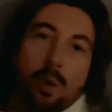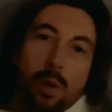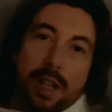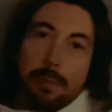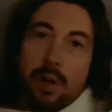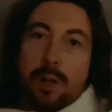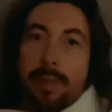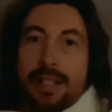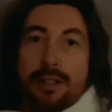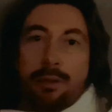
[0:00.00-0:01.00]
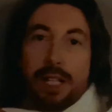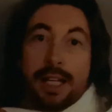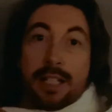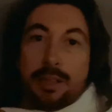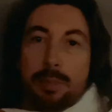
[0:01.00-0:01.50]
where the bunk beds are
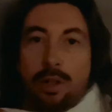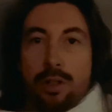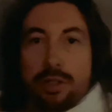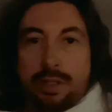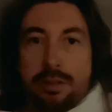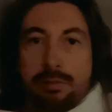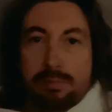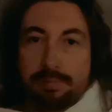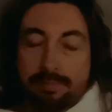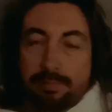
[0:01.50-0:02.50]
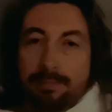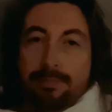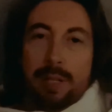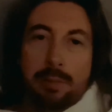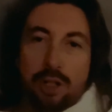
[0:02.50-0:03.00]
really exposed,
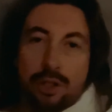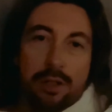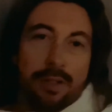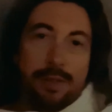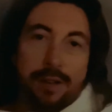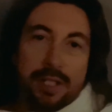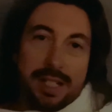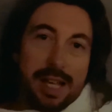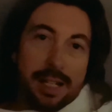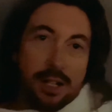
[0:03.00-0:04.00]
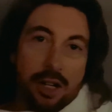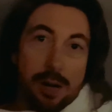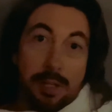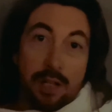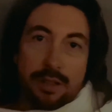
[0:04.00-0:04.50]
I'm not sure if you've ever stayed in a
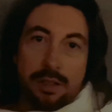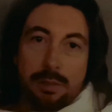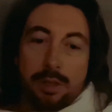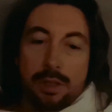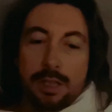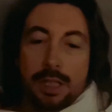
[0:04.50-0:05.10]
normal hostel, but